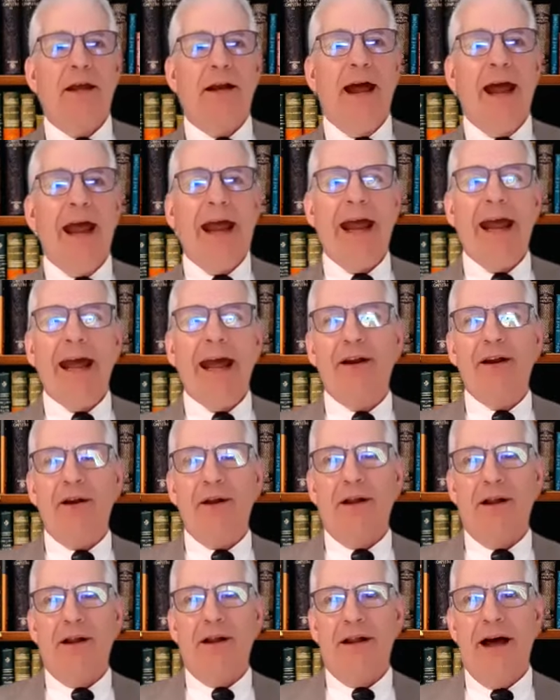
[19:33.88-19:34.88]
get a
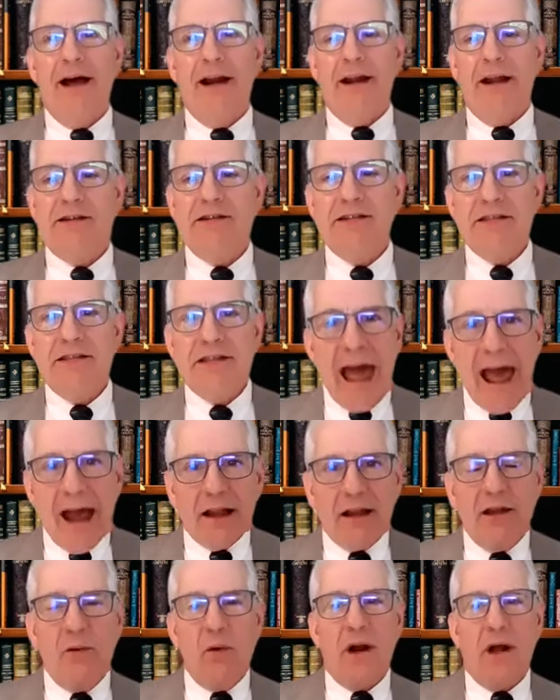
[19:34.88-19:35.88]
handle on
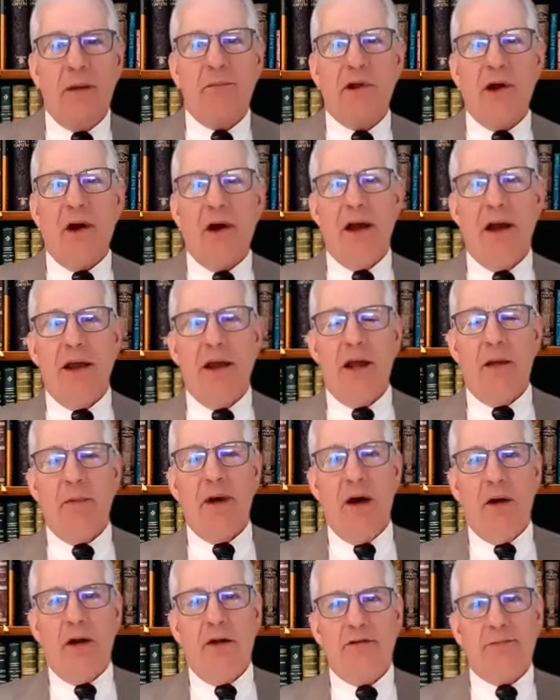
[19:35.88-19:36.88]
exactly what I'm
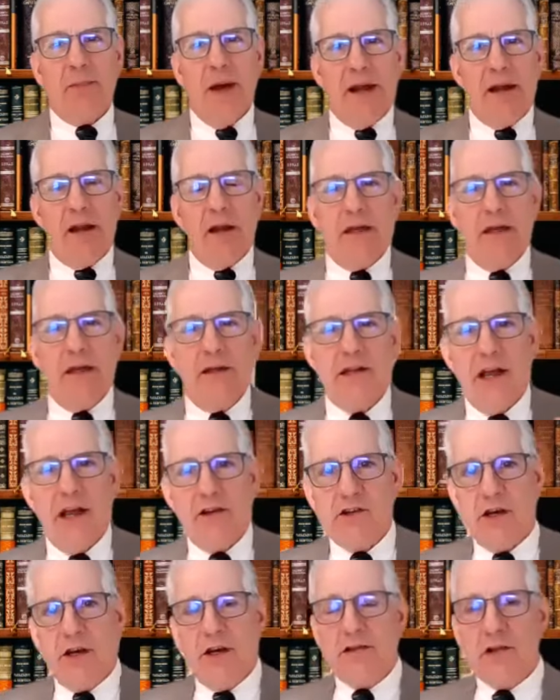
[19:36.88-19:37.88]
talking about. Because my
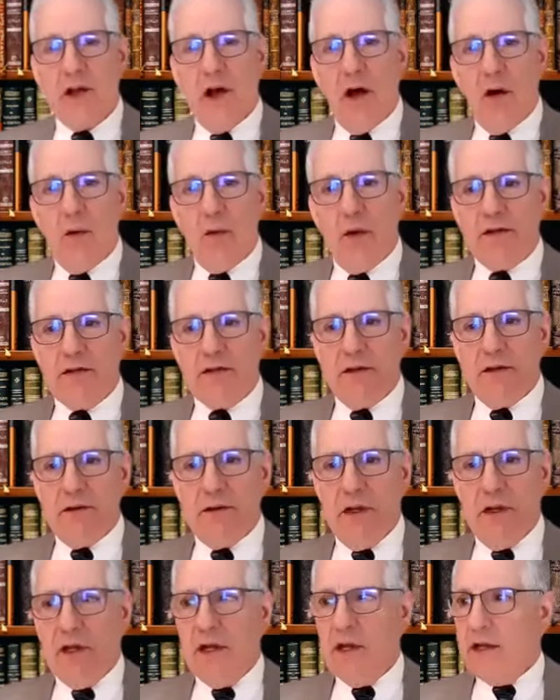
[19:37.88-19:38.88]
intention is always
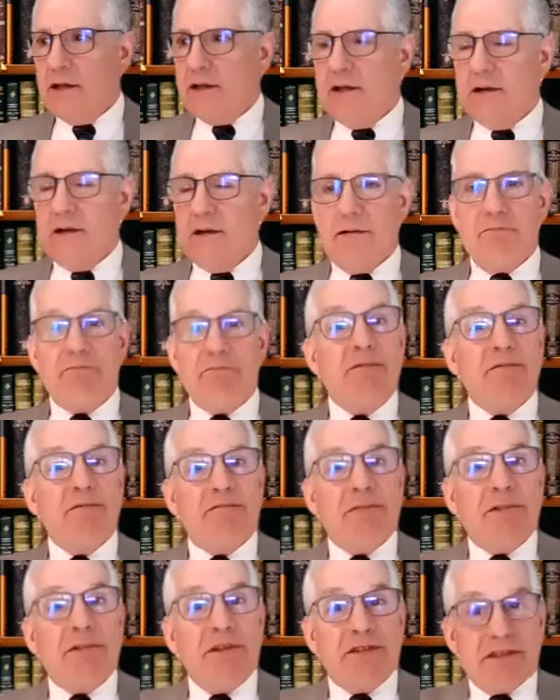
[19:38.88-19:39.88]
to
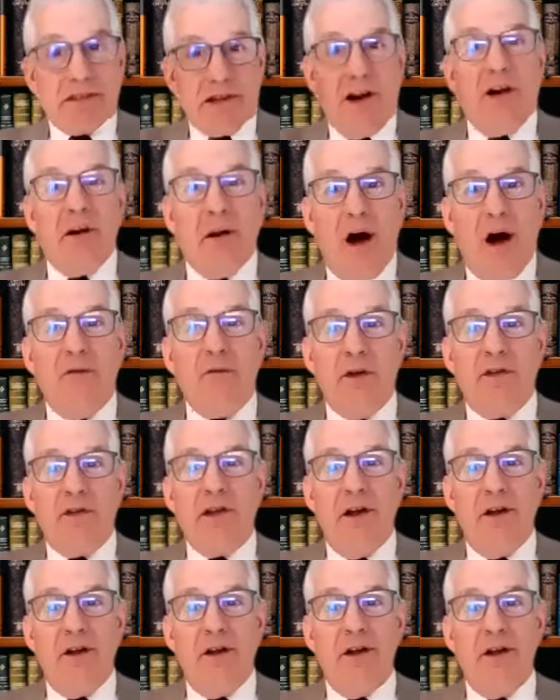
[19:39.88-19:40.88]
start off
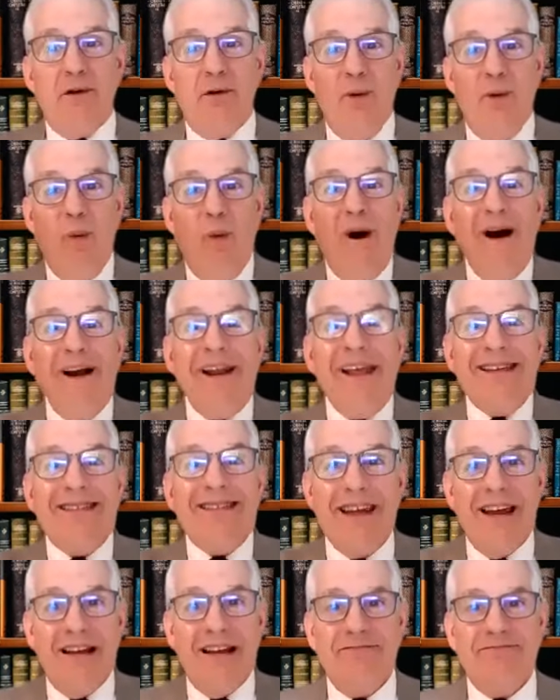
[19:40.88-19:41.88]
with telling you,
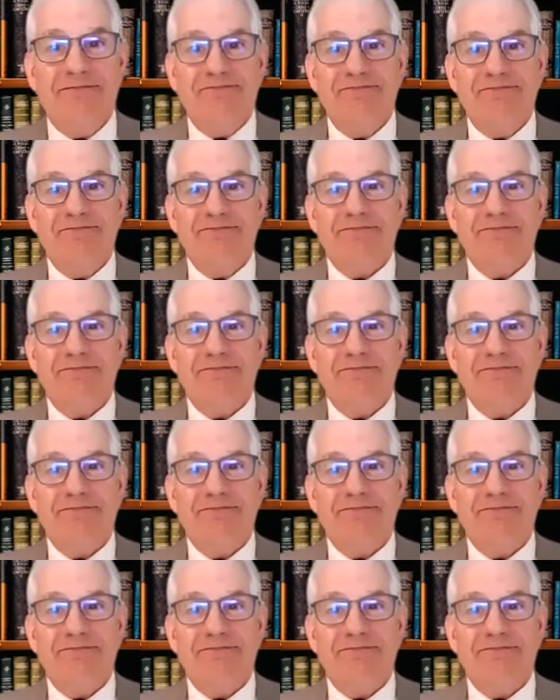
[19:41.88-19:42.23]
what is it?